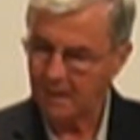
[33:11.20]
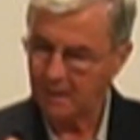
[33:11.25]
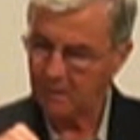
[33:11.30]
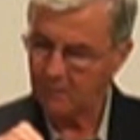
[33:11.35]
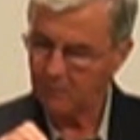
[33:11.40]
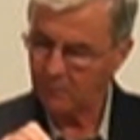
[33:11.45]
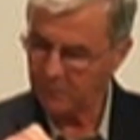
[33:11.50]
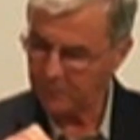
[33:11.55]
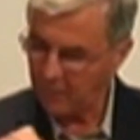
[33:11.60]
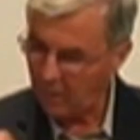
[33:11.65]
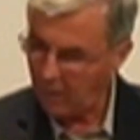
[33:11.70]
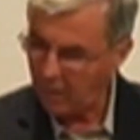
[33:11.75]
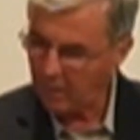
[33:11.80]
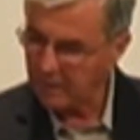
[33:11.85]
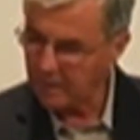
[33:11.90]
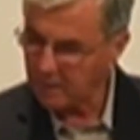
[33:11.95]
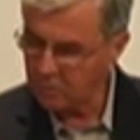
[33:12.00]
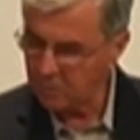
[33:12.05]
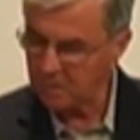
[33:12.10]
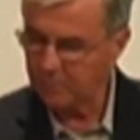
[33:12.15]
with all the
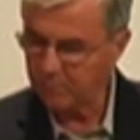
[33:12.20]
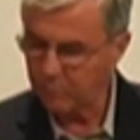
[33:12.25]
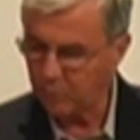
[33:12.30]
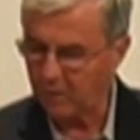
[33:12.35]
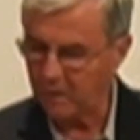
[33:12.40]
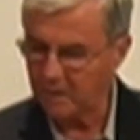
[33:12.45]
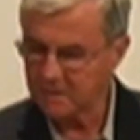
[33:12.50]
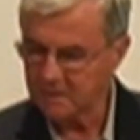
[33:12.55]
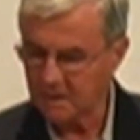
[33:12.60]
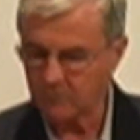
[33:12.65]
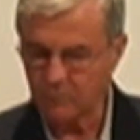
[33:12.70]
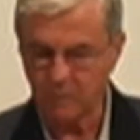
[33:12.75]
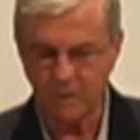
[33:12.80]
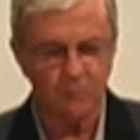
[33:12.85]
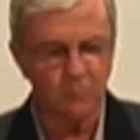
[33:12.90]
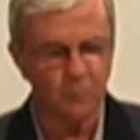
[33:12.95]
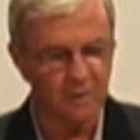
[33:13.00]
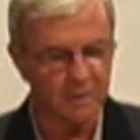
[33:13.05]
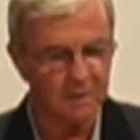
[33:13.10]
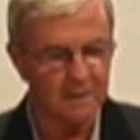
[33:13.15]
good points that we
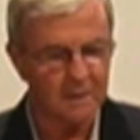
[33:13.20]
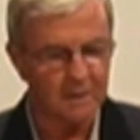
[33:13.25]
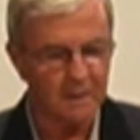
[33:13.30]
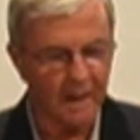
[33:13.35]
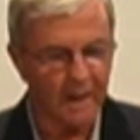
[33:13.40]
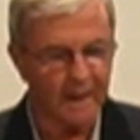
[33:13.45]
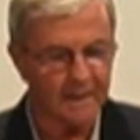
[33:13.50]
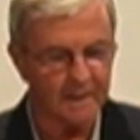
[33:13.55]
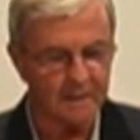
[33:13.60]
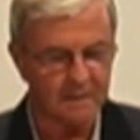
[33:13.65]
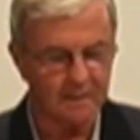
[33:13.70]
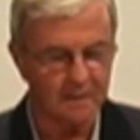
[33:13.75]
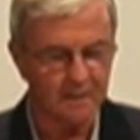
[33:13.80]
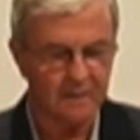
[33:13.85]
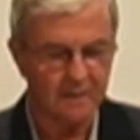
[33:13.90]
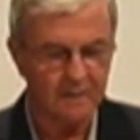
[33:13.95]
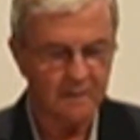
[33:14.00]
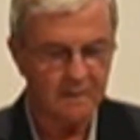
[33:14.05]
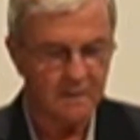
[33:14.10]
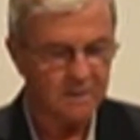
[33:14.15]
really liked.
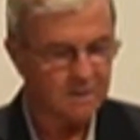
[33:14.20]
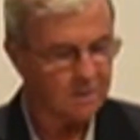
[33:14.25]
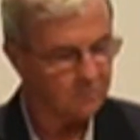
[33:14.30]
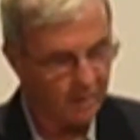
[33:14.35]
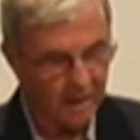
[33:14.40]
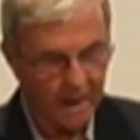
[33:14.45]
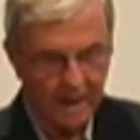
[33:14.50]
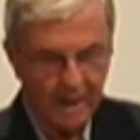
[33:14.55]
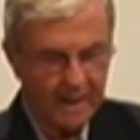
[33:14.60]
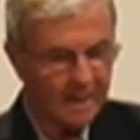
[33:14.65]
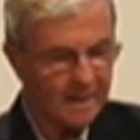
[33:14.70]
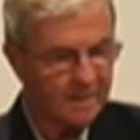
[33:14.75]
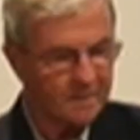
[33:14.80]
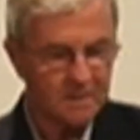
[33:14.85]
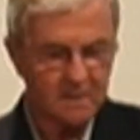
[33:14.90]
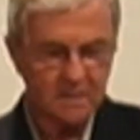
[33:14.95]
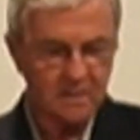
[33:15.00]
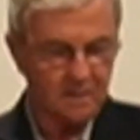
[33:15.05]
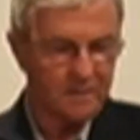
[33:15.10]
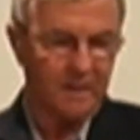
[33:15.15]
So I had
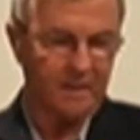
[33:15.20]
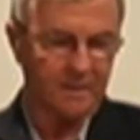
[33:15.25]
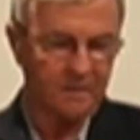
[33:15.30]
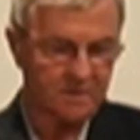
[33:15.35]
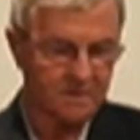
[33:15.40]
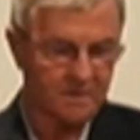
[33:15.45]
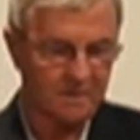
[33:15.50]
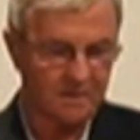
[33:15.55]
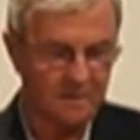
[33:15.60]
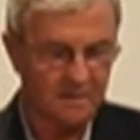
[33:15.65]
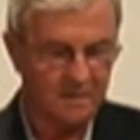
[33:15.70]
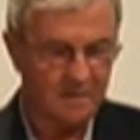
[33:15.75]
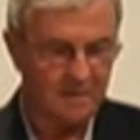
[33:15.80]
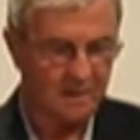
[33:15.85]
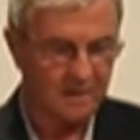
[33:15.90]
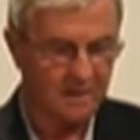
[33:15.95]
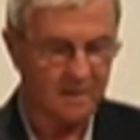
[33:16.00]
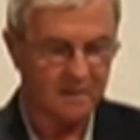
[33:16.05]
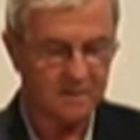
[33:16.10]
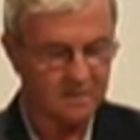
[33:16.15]
this list.
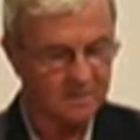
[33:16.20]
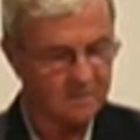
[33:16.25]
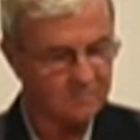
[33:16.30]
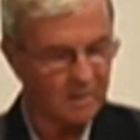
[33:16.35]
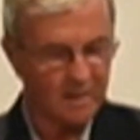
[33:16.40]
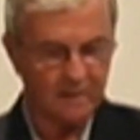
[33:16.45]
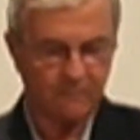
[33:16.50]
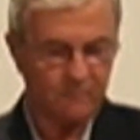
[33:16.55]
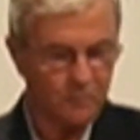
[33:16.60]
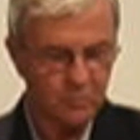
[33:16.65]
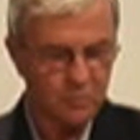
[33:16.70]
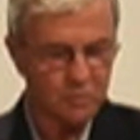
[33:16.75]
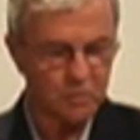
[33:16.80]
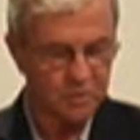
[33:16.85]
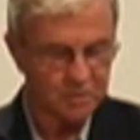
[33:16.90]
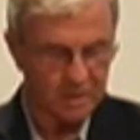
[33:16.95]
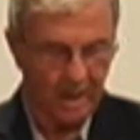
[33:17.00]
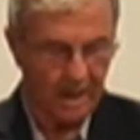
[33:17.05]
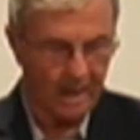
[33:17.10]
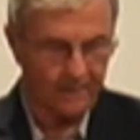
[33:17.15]
and that's my future
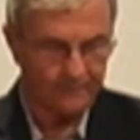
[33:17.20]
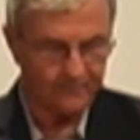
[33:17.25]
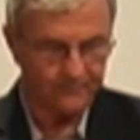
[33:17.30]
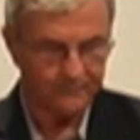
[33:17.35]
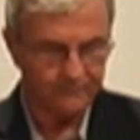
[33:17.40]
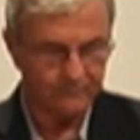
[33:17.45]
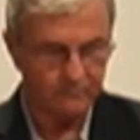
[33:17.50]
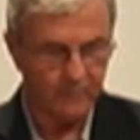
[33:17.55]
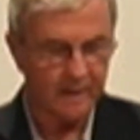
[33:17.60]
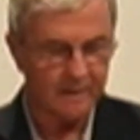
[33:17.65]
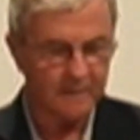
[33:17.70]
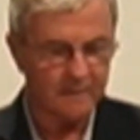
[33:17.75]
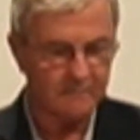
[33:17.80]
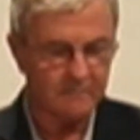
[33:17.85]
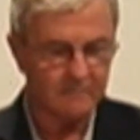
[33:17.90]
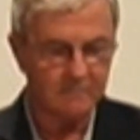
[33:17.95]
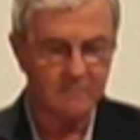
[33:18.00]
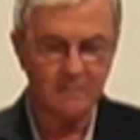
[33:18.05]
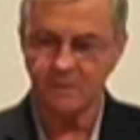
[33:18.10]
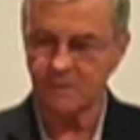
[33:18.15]
job. But
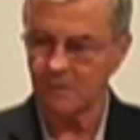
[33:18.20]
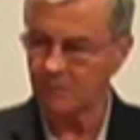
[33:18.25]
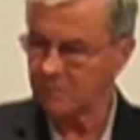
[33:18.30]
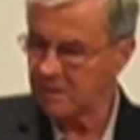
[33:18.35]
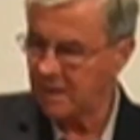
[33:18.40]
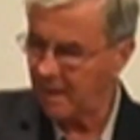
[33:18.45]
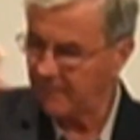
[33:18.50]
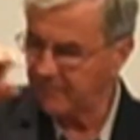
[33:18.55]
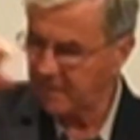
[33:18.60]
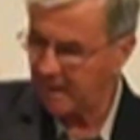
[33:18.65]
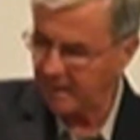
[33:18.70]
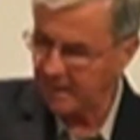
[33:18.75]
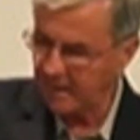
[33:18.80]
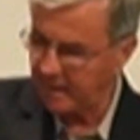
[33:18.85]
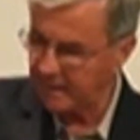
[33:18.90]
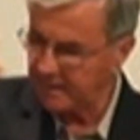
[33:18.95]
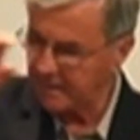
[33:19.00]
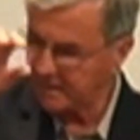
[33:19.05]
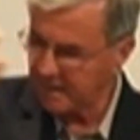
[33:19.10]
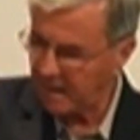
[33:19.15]
there's no job title
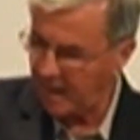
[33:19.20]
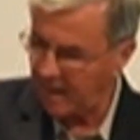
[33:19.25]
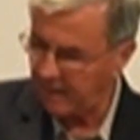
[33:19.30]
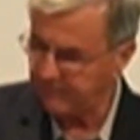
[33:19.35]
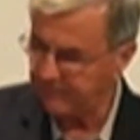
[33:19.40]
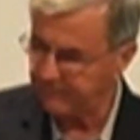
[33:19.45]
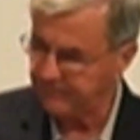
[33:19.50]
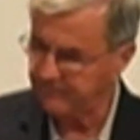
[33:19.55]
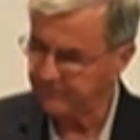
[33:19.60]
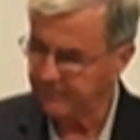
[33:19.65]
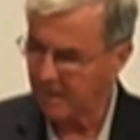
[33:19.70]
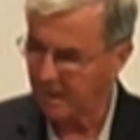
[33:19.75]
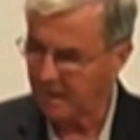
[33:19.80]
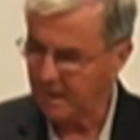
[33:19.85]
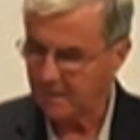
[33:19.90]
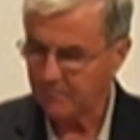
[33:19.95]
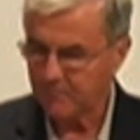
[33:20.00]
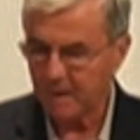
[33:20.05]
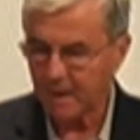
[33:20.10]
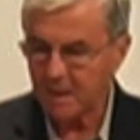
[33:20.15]
on the top.
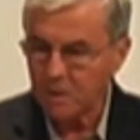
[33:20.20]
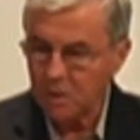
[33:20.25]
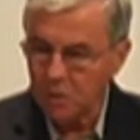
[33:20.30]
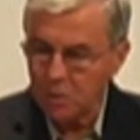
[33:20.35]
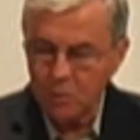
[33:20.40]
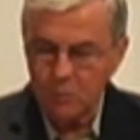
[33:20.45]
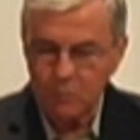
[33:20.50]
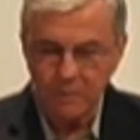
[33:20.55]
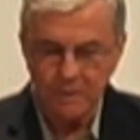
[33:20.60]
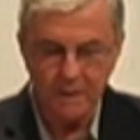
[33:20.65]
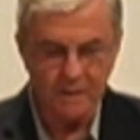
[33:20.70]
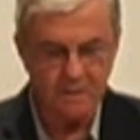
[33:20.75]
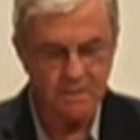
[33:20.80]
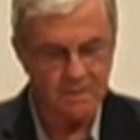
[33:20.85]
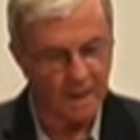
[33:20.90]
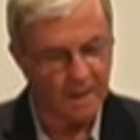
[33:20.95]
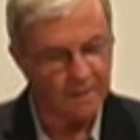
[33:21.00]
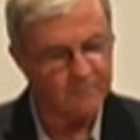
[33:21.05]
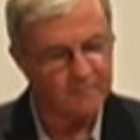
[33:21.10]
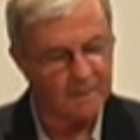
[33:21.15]
But I knew what that
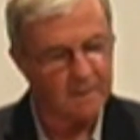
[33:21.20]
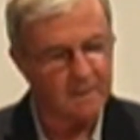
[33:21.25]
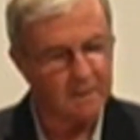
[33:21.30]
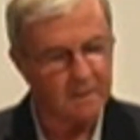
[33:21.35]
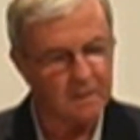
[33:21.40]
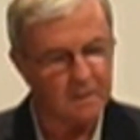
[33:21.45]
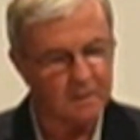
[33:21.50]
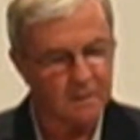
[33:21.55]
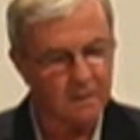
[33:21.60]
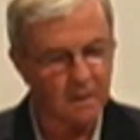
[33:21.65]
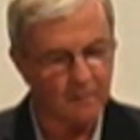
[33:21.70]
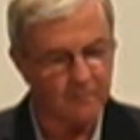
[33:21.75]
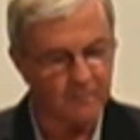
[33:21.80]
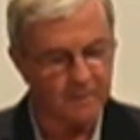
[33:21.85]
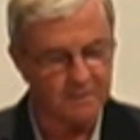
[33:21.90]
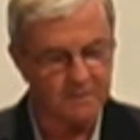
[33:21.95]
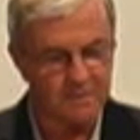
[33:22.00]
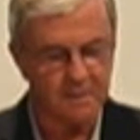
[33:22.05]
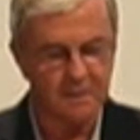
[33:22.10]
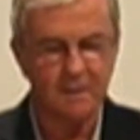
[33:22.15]
job needed to
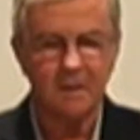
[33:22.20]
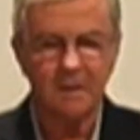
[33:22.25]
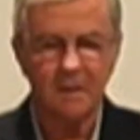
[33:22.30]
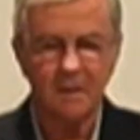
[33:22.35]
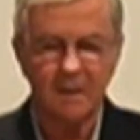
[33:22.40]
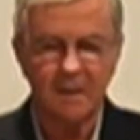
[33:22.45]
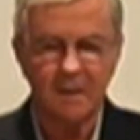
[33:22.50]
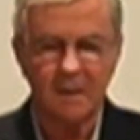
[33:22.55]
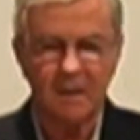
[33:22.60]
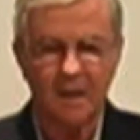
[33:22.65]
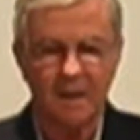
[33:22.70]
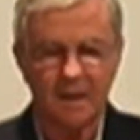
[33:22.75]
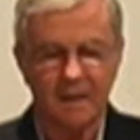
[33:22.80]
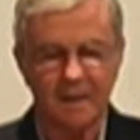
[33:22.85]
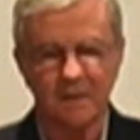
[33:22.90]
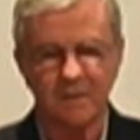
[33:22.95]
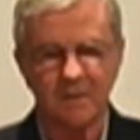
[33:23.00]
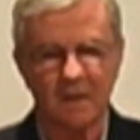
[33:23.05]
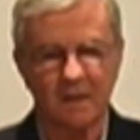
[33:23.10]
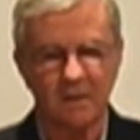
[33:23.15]
encompass. And
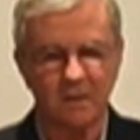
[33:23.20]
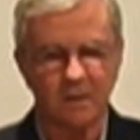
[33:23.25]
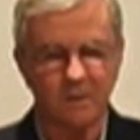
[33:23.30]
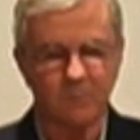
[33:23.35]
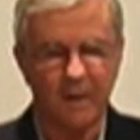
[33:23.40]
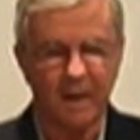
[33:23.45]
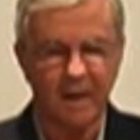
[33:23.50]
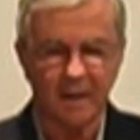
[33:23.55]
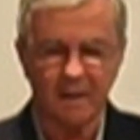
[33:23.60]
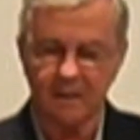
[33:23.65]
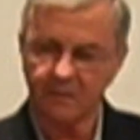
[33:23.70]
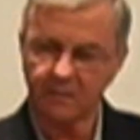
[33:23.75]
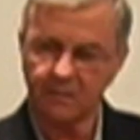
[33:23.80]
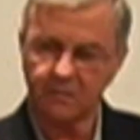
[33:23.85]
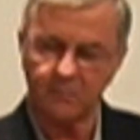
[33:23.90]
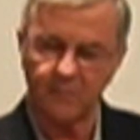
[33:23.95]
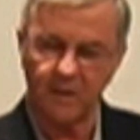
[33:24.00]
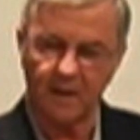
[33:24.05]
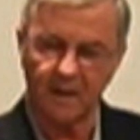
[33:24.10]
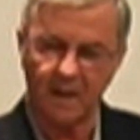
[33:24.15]
as I look back
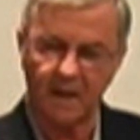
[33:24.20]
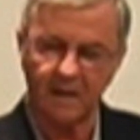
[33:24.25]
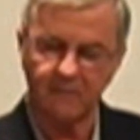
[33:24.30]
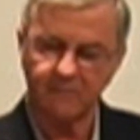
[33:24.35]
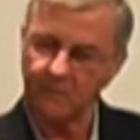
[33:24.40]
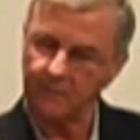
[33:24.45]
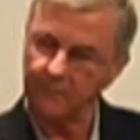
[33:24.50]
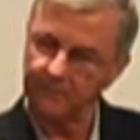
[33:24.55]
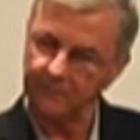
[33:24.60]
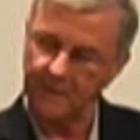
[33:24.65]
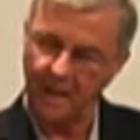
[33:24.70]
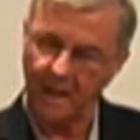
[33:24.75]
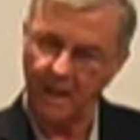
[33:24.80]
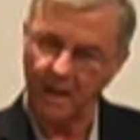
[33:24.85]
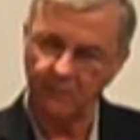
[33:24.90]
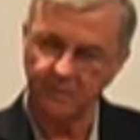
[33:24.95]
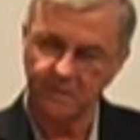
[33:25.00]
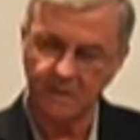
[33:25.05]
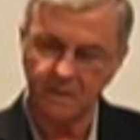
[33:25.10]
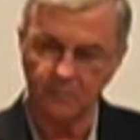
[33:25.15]
through my life from
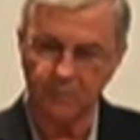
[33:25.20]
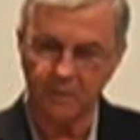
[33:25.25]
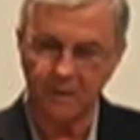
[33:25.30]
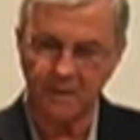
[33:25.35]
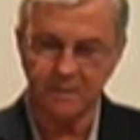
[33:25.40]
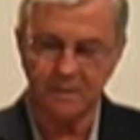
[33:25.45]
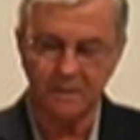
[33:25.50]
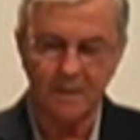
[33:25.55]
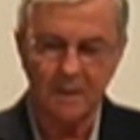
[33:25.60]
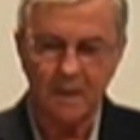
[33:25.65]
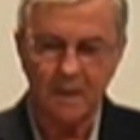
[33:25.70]
now until present,